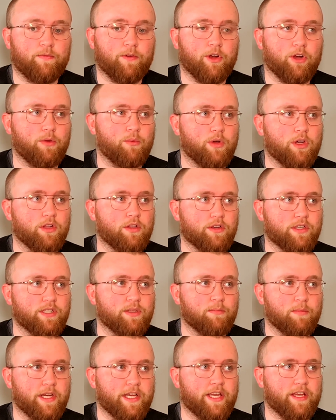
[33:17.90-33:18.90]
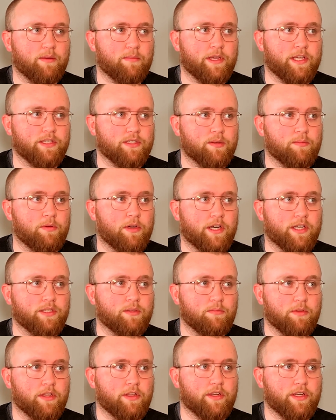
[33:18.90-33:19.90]
very well looks at Miami as a
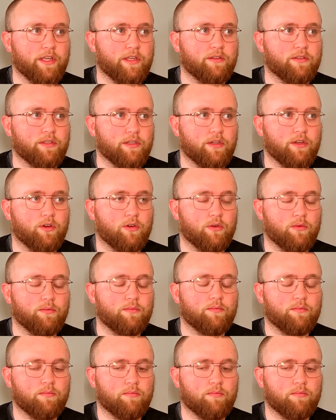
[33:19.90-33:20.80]
possibility to go